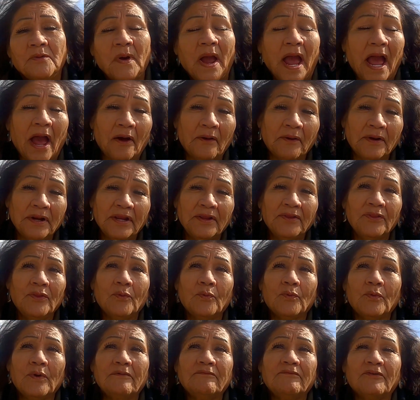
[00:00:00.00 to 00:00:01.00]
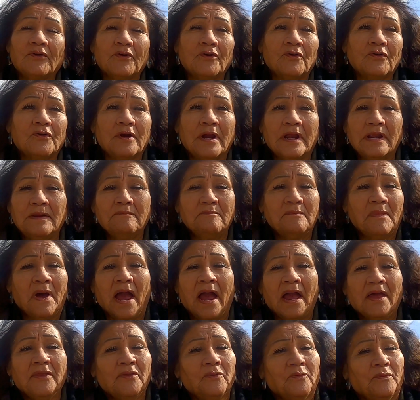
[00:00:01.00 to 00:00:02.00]
out in the river and
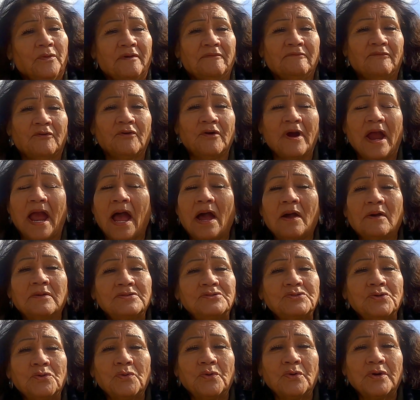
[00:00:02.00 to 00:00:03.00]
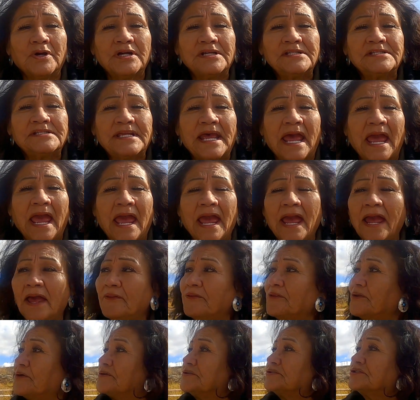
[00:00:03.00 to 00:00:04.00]
by the river outdoors,
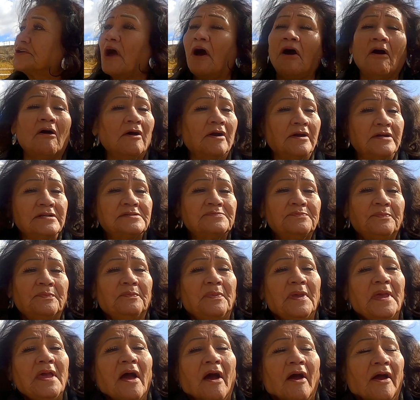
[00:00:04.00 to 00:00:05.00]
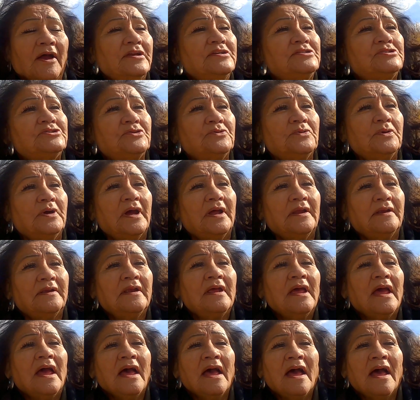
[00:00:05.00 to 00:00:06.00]
and there's cars behind you, and